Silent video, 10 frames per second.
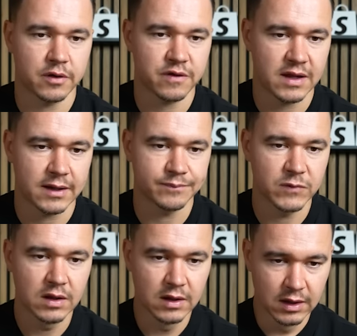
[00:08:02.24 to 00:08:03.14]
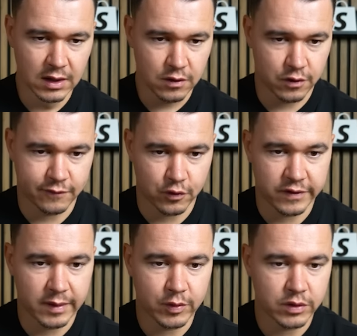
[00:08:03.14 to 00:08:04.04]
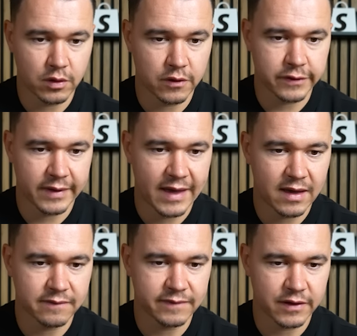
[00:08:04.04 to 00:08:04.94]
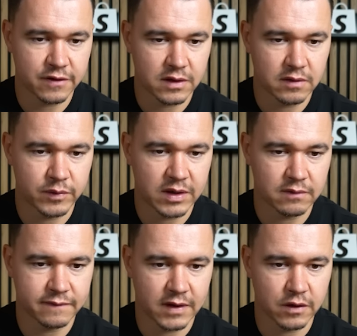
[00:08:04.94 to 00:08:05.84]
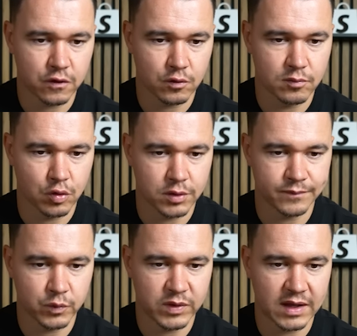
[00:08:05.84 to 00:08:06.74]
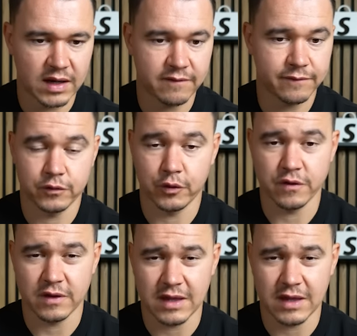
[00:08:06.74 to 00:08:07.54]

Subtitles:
are selling. So for example, you also have, let's see if we can find some more. We can have toys and